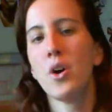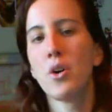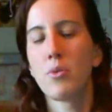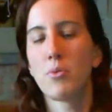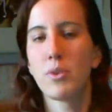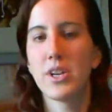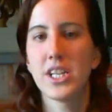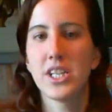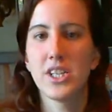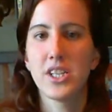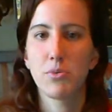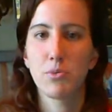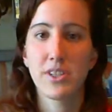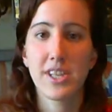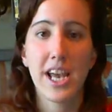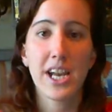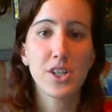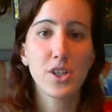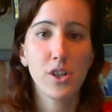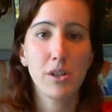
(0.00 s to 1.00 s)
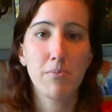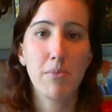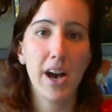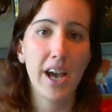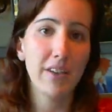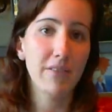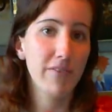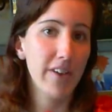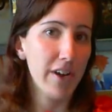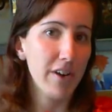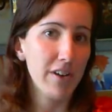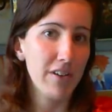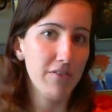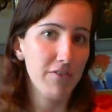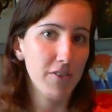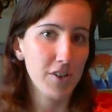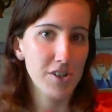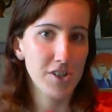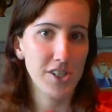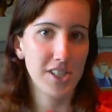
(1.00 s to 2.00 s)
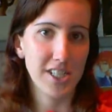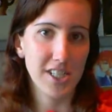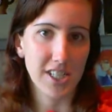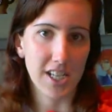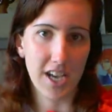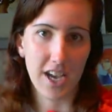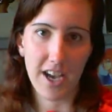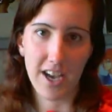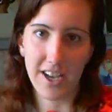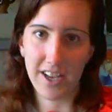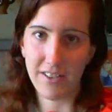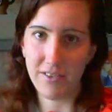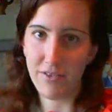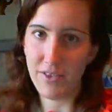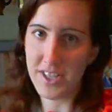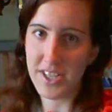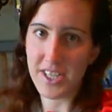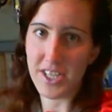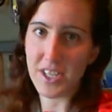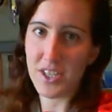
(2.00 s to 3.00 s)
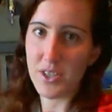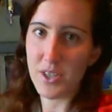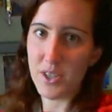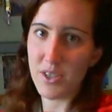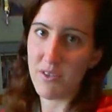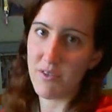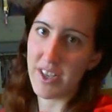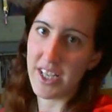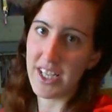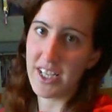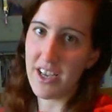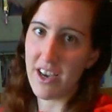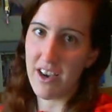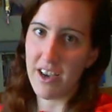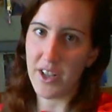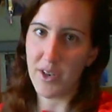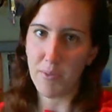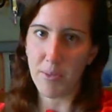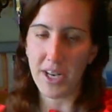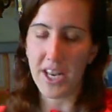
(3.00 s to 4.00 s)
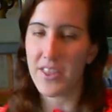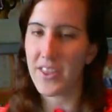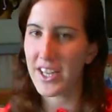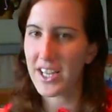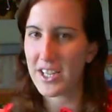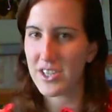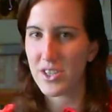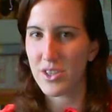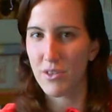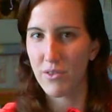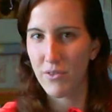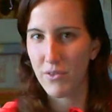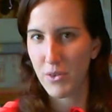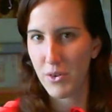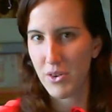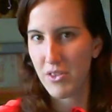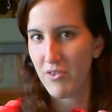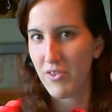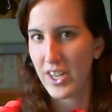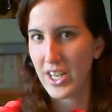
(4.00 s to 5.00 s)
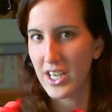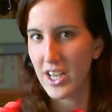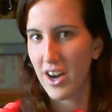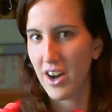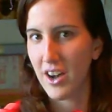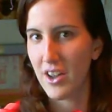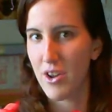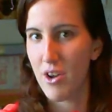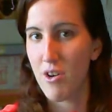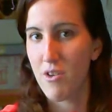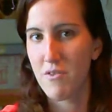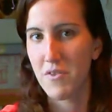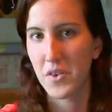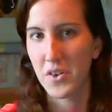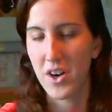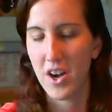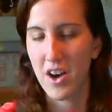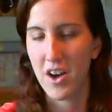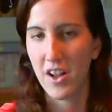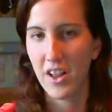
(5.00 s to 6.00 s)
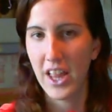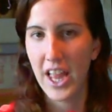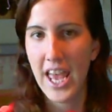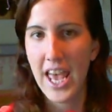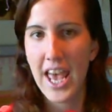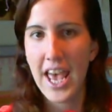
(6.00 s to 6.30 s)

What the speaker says: which was actually my very first visit to VidCon, but I think it's the 4th VidCon overall.